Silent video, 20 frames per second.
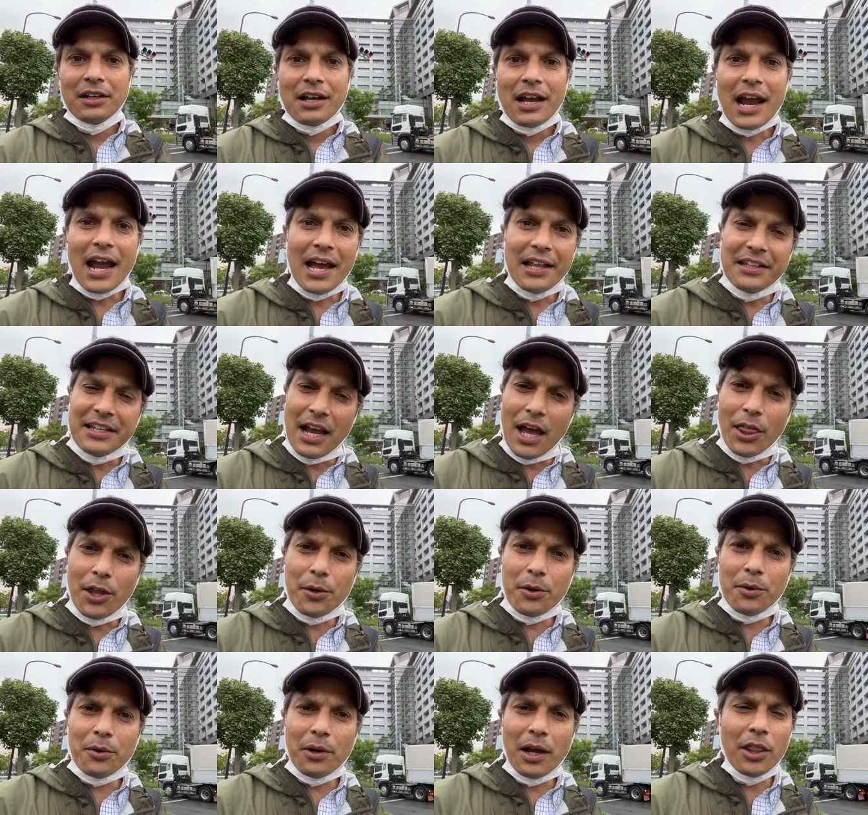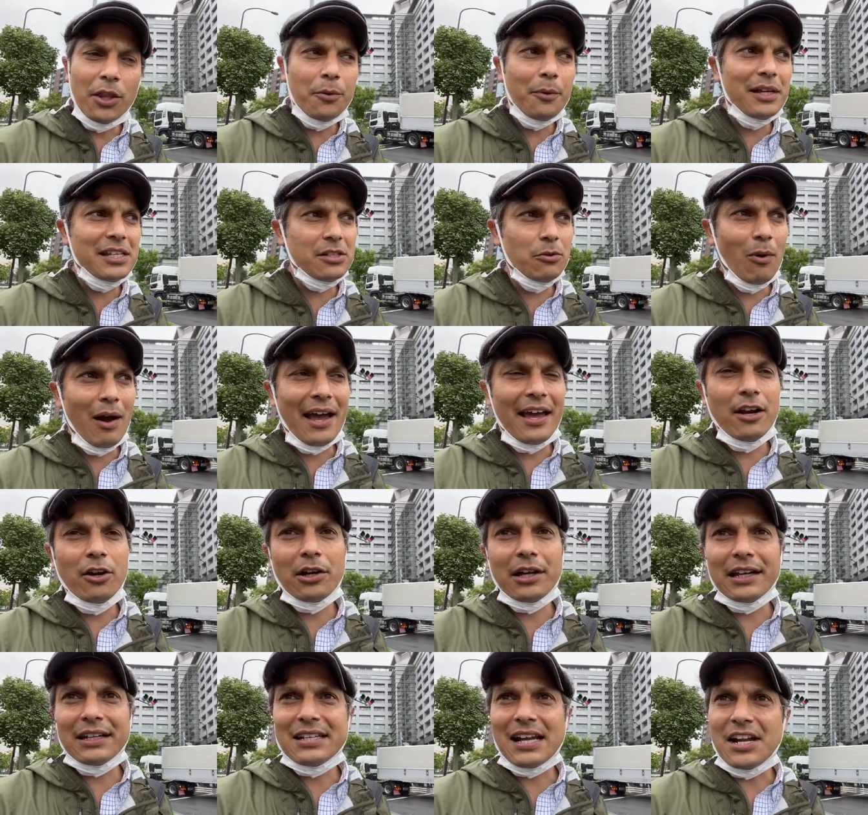And the other reason why I don't
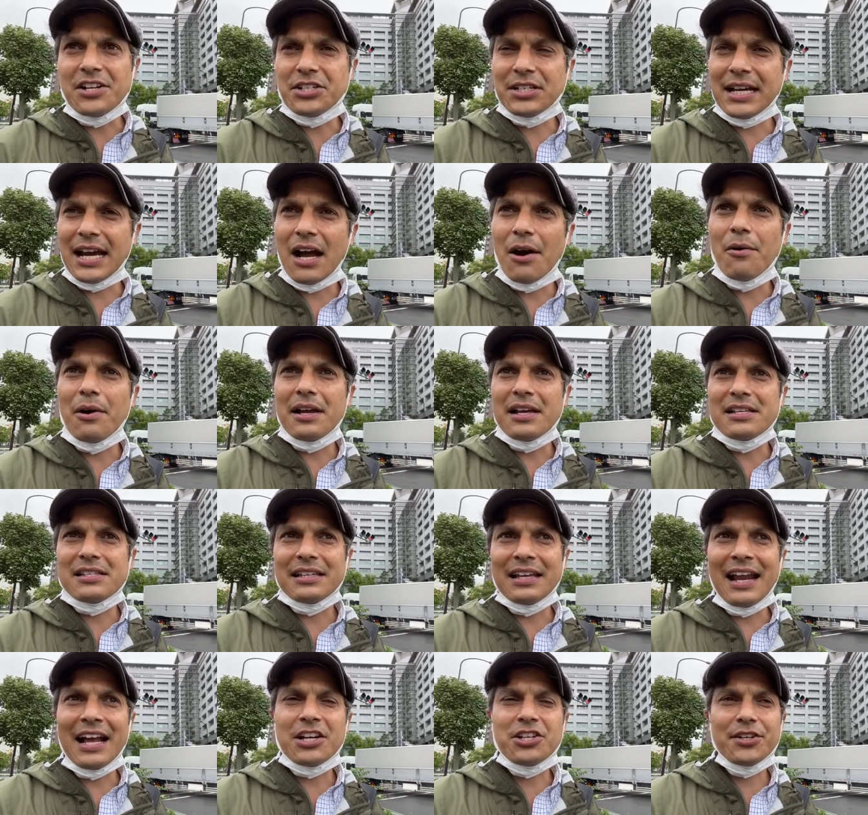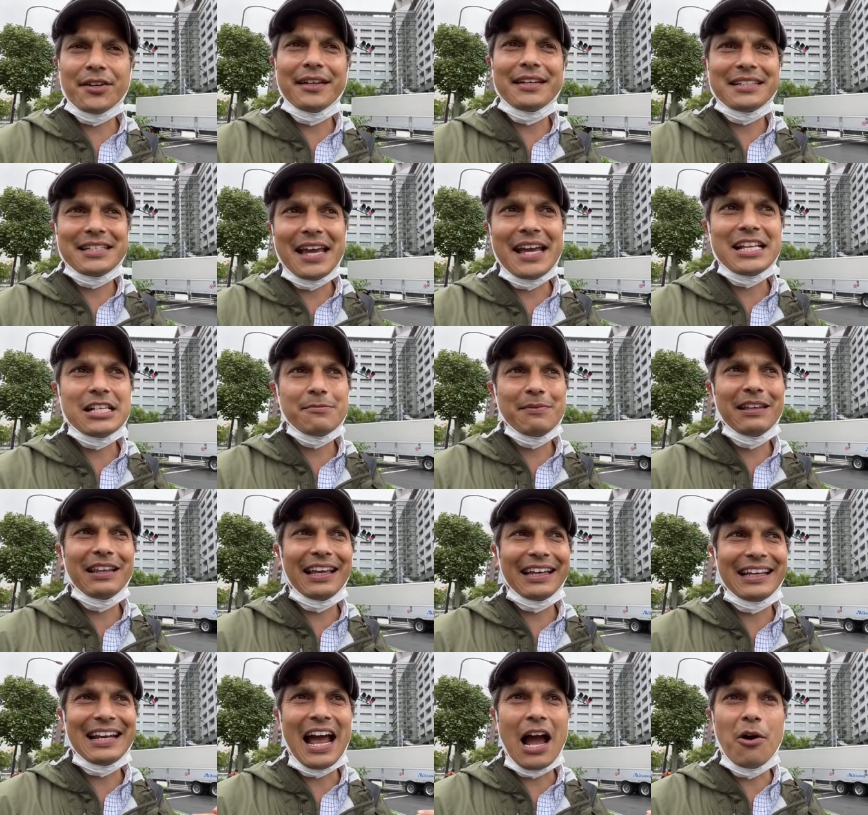get to Tachikawa is it actually takes me
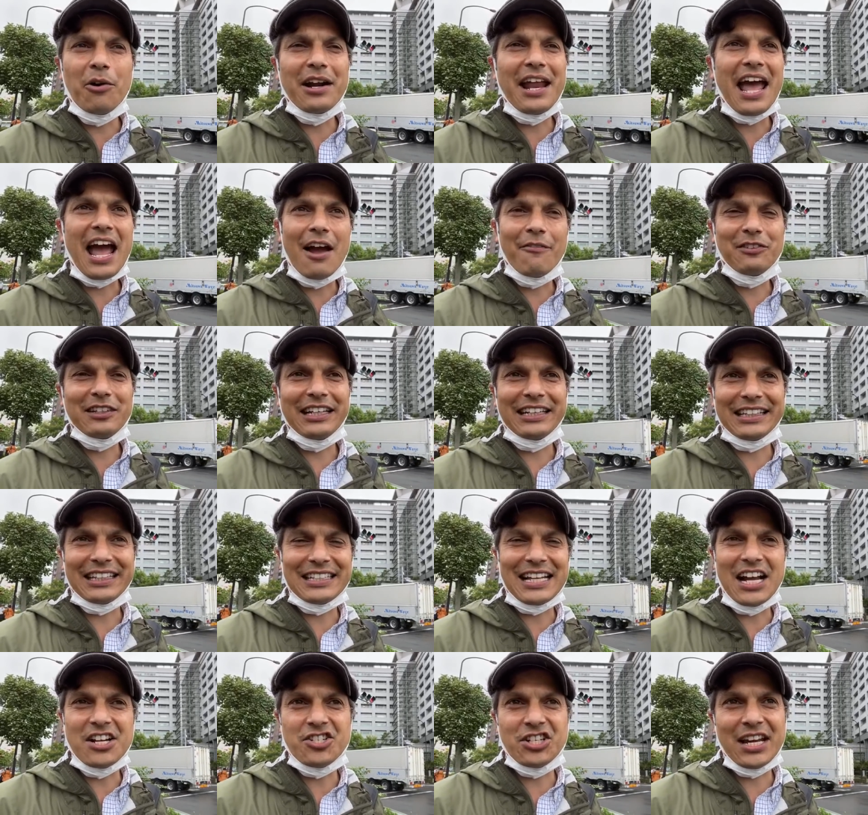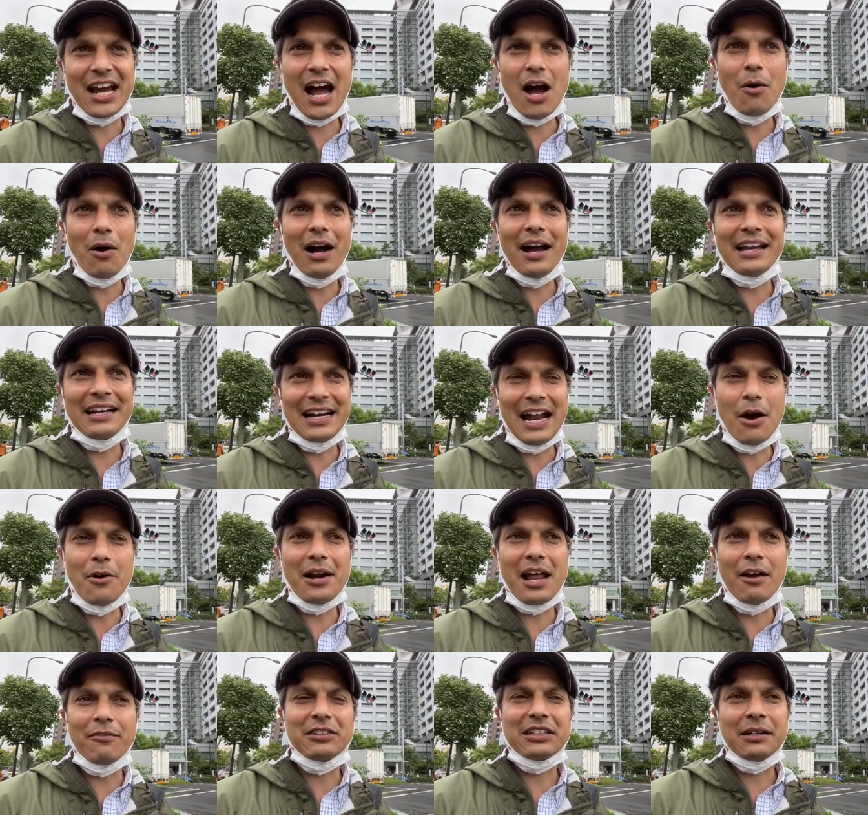like an hour and a half to get to Tachikawa and an hour and a
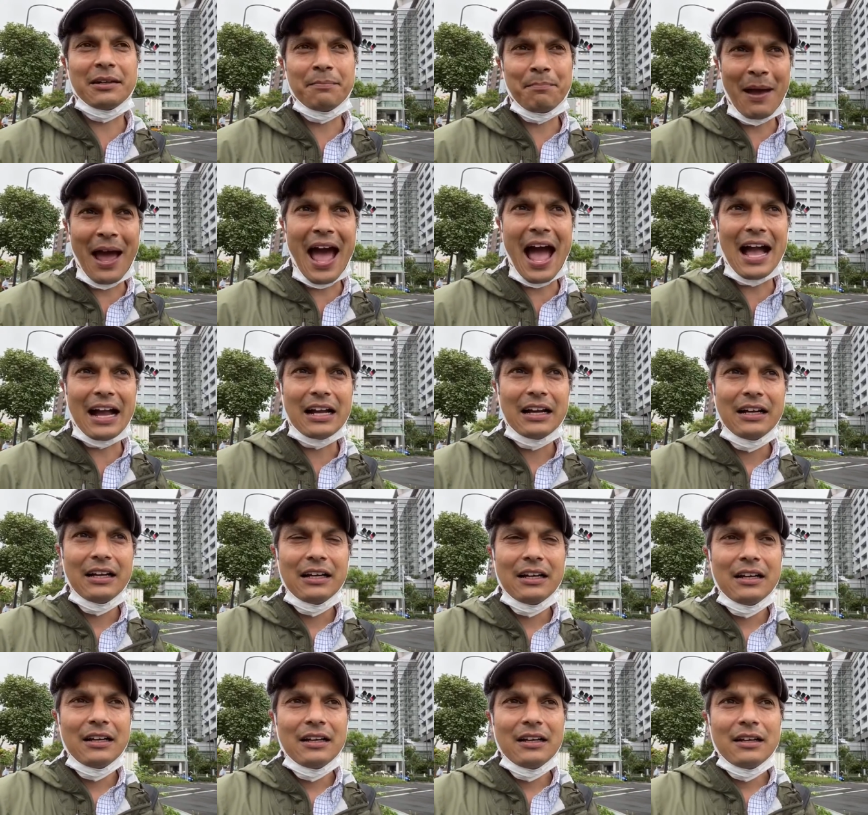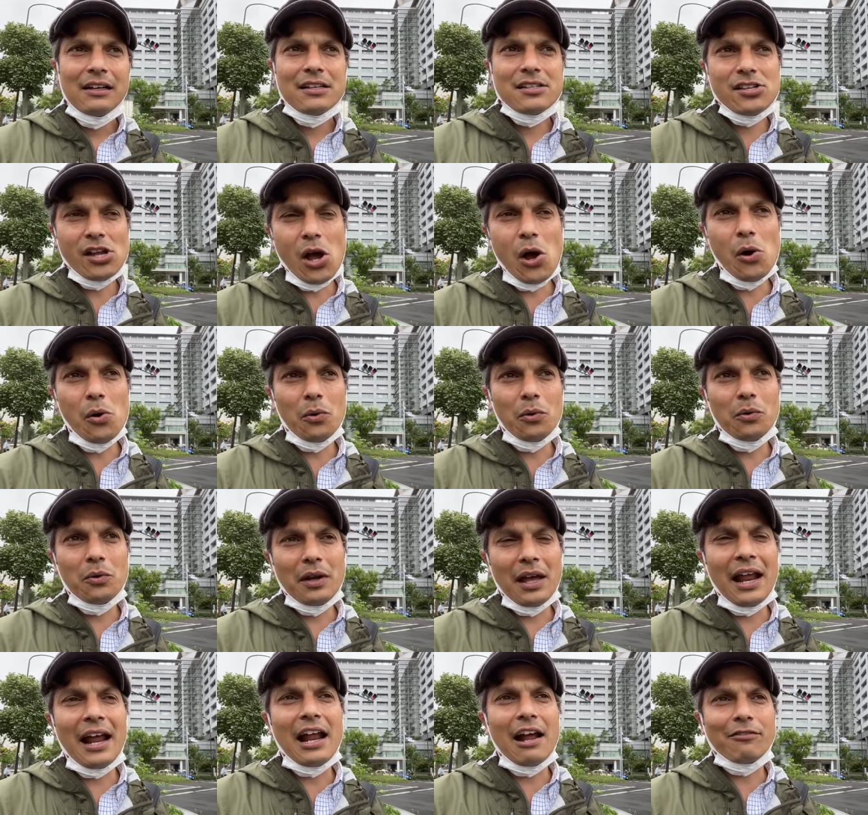half to get back. So,
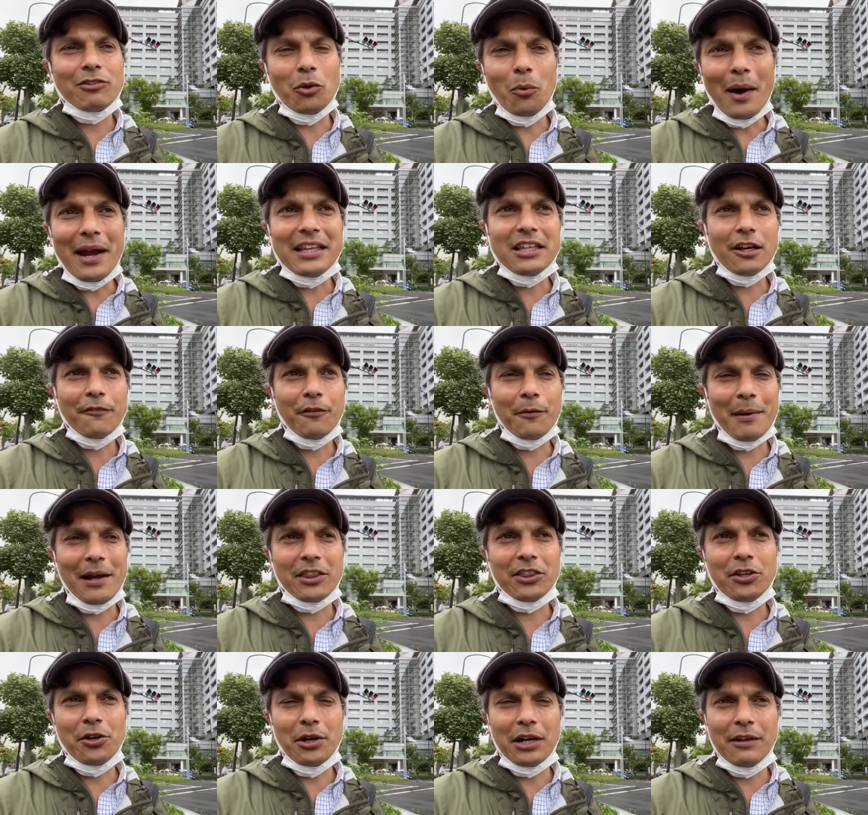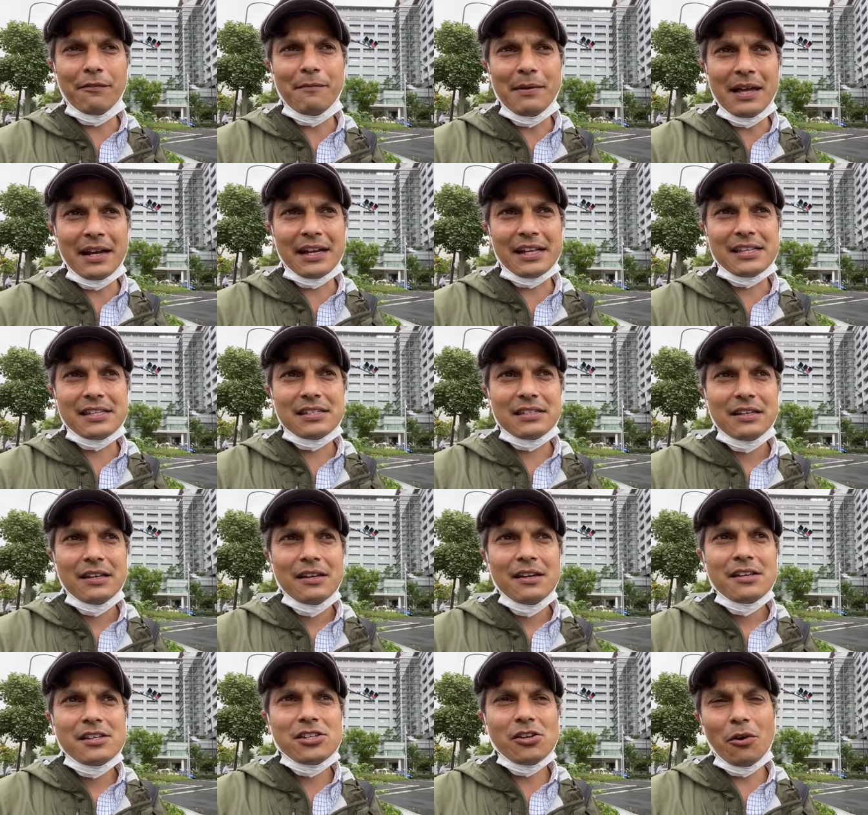and I have to wait there for about 30 minutes.
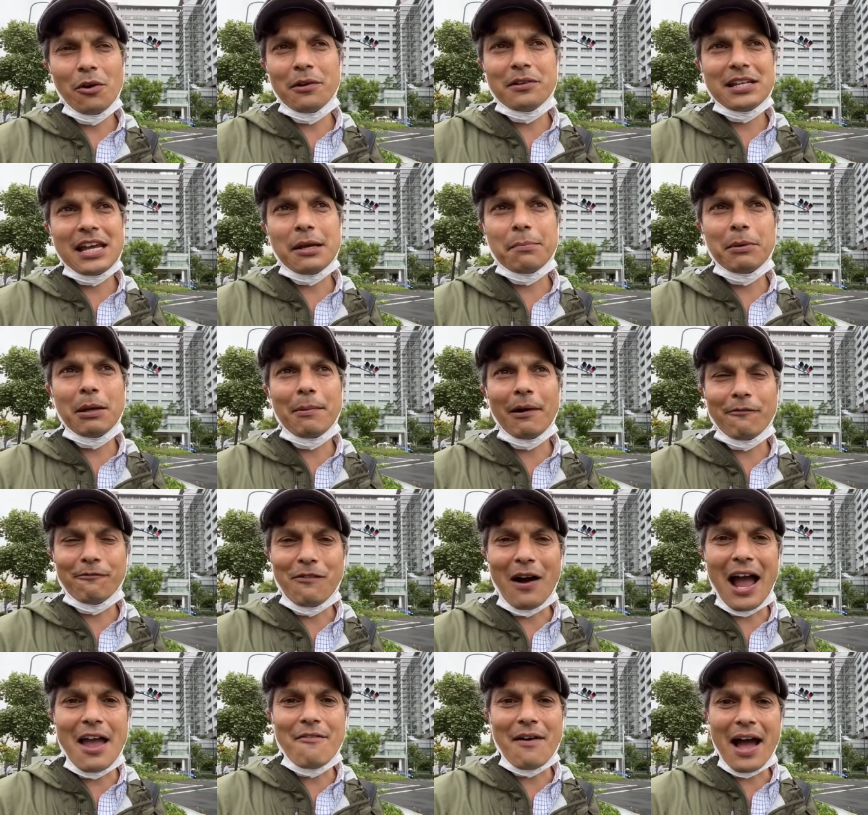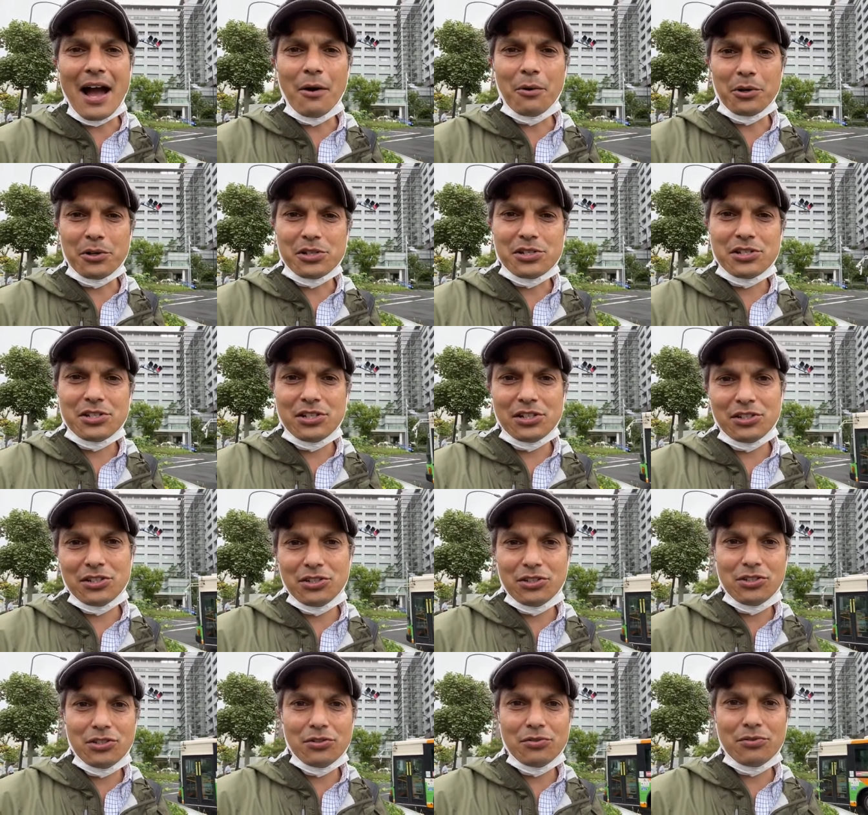So it'd take me about 5 hours to
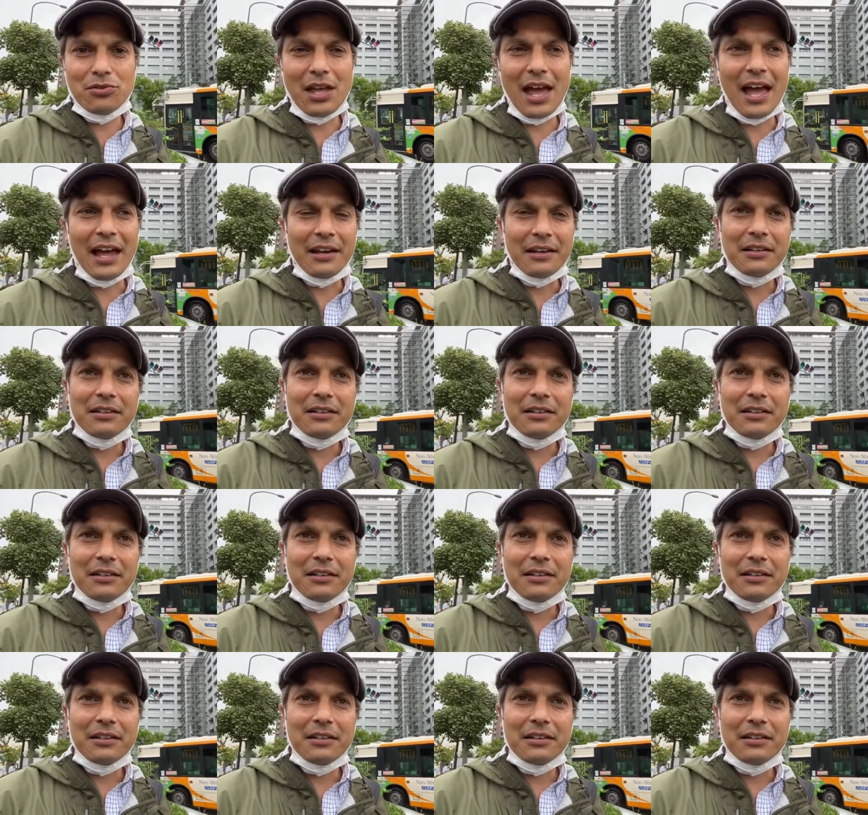do that,